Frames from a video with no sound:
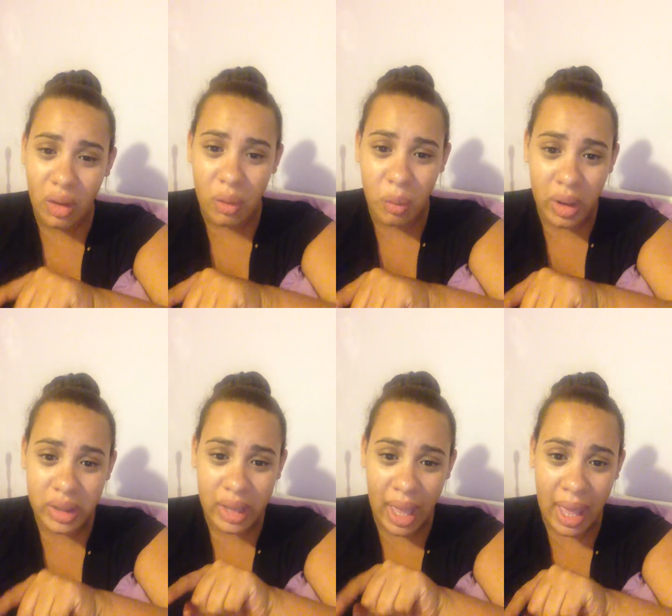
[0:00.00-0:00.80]

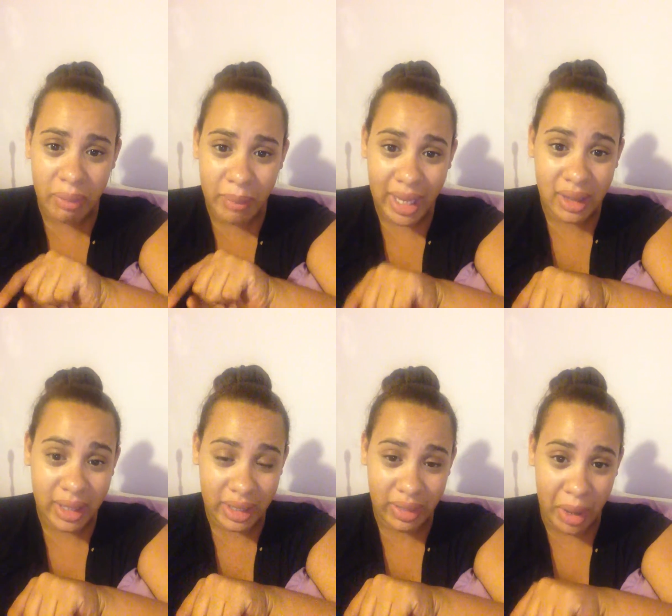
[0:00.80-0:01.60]
worked at my
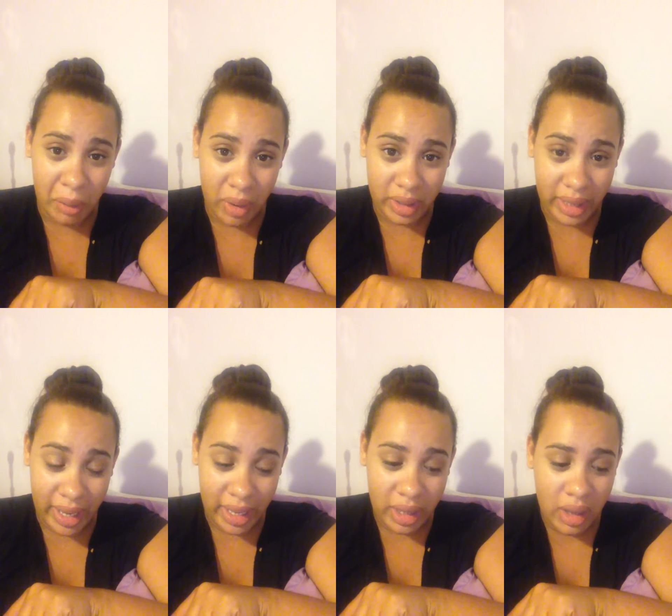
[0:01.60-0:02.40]
clinic that I worked
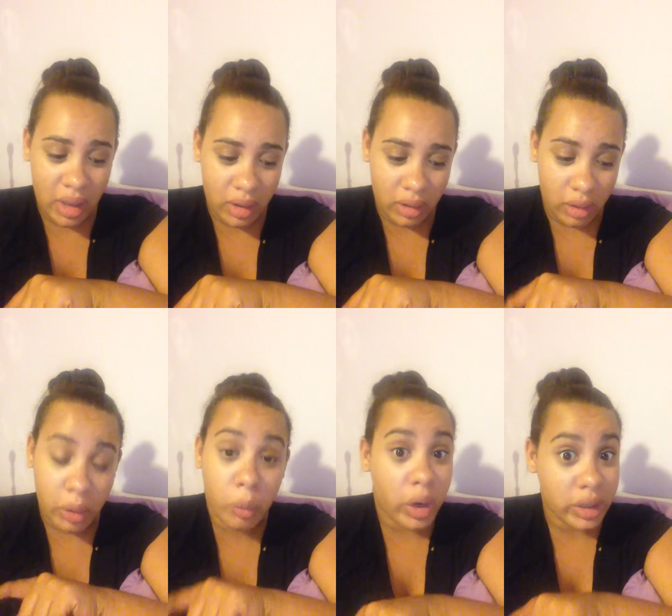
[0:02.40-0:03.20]

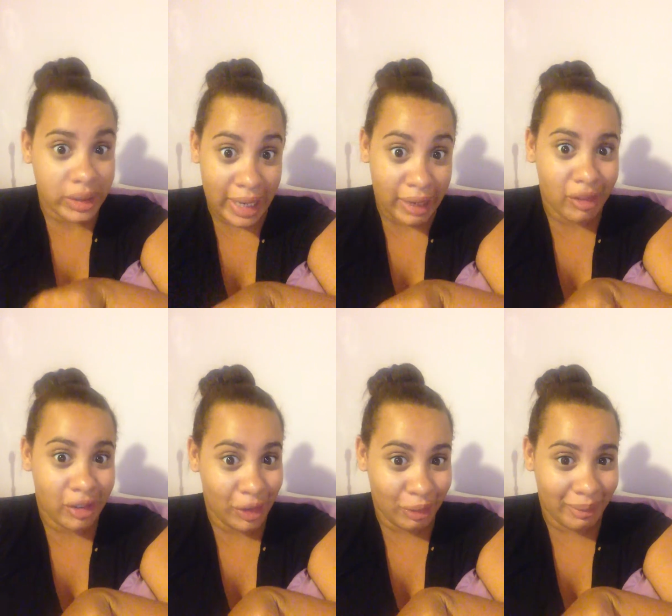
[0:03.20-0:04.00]
at,
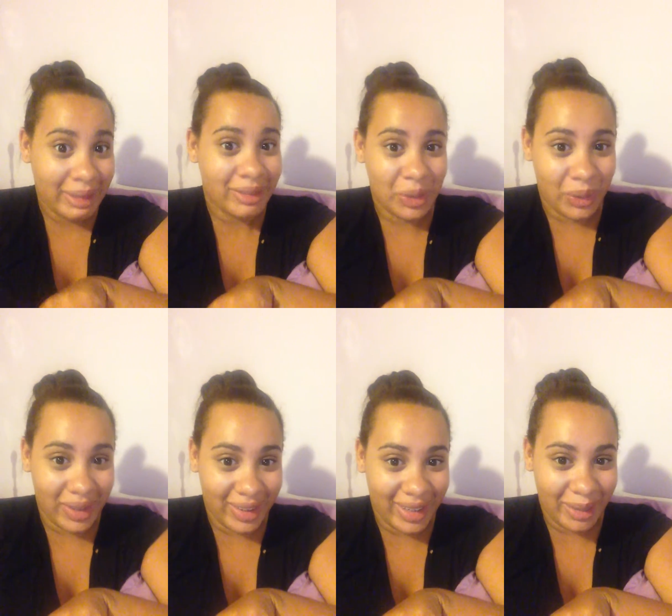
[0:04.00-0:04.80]
excuse me, don't
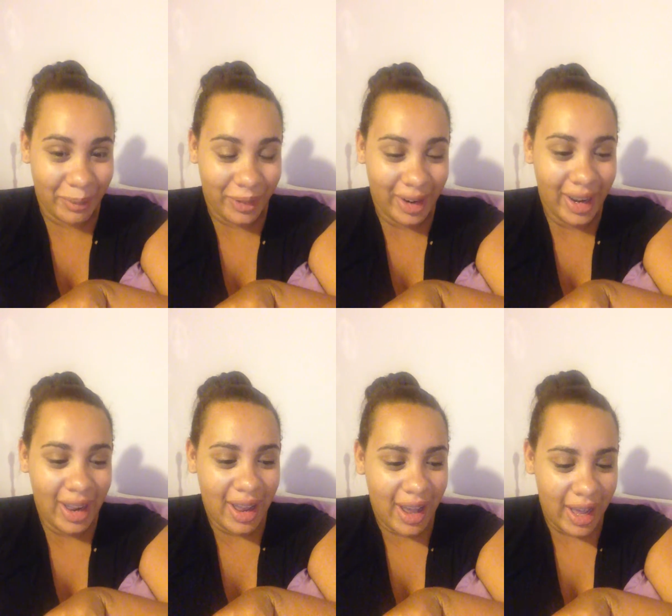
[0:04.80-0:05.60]
work there anymore.
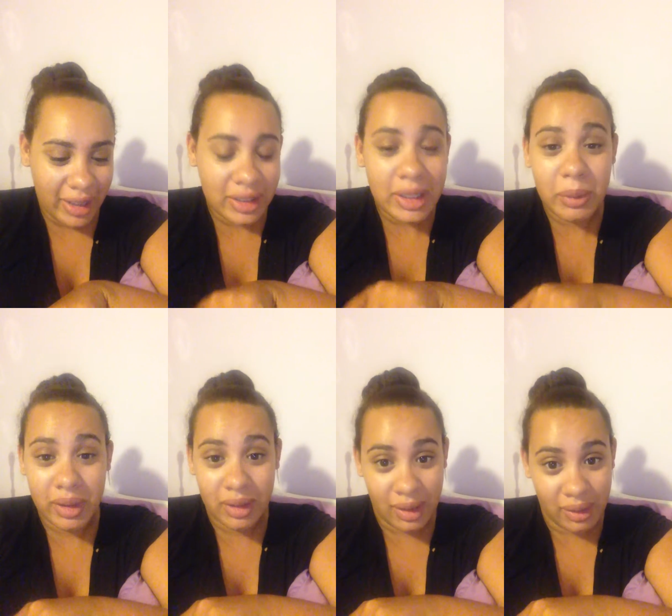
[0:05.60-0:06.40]
She
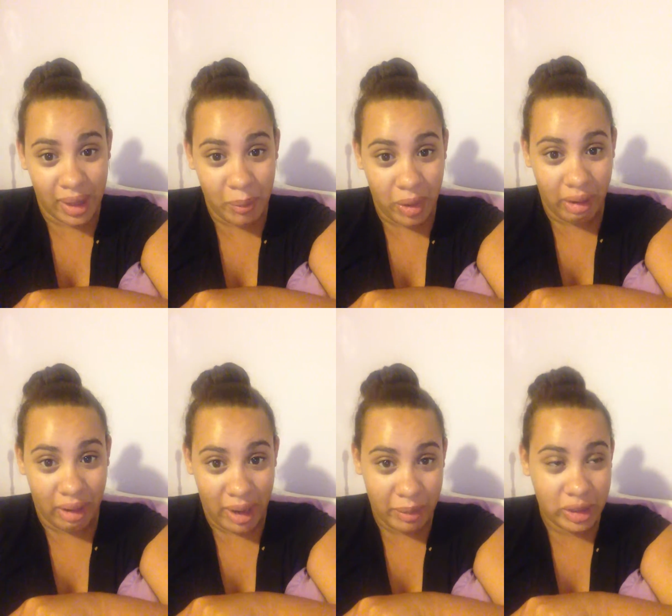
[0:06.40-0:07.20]
went to this same
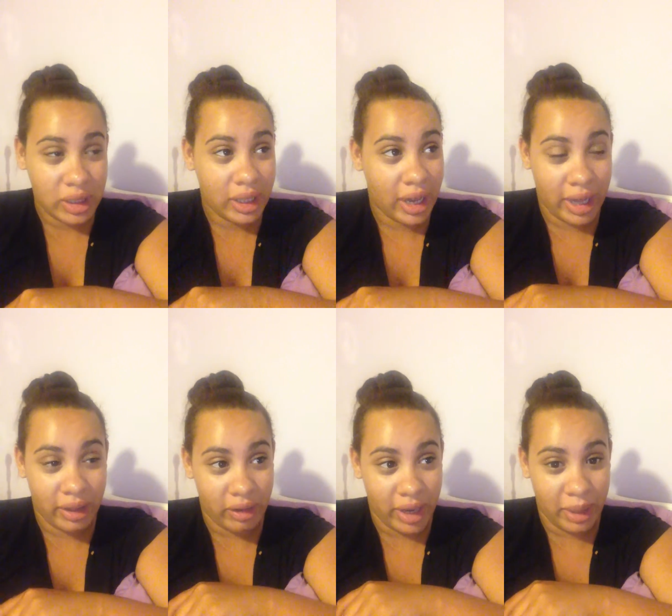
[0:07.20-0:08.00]
program and she
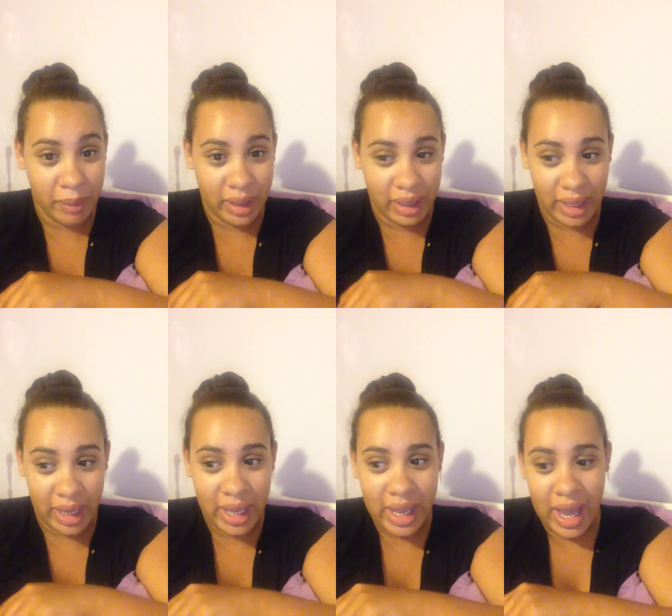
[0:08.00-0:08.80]
highly recommended
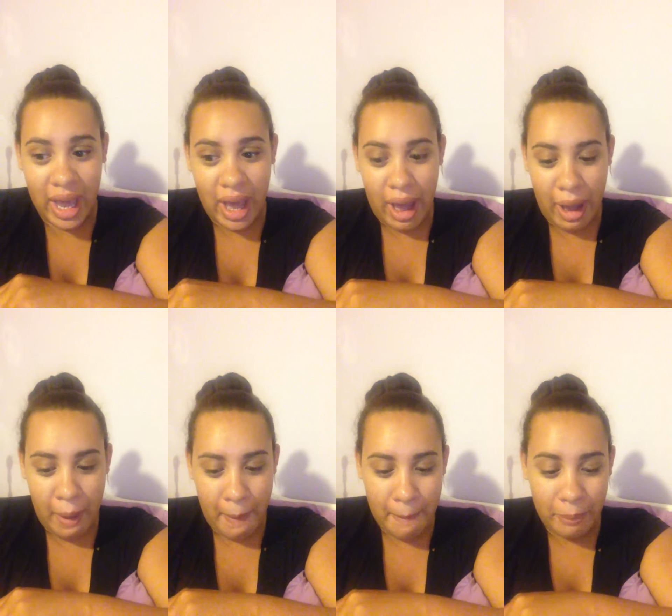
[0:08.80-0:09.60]
it.
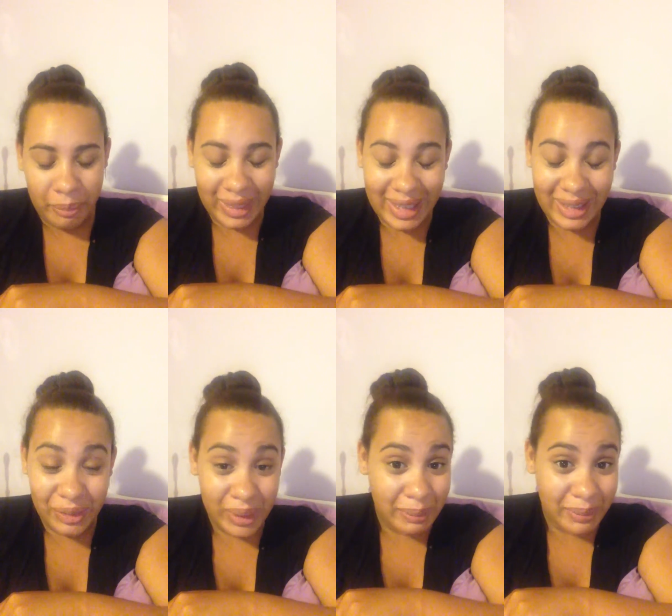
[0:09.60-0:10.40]

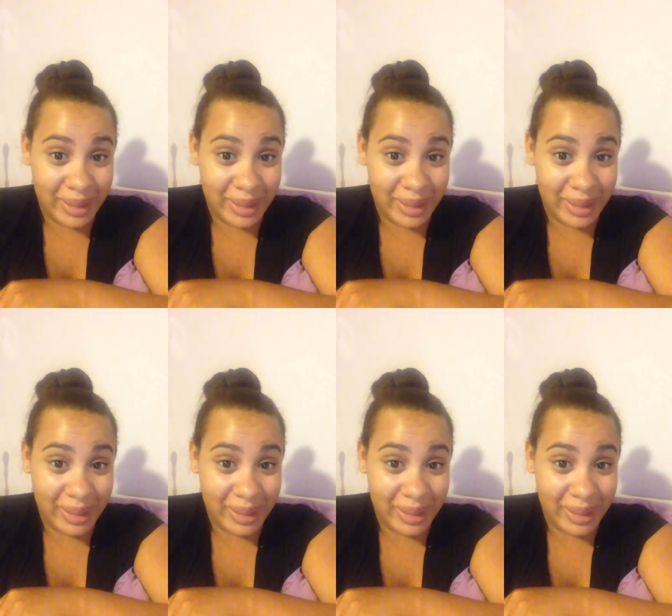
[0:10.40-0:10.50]
One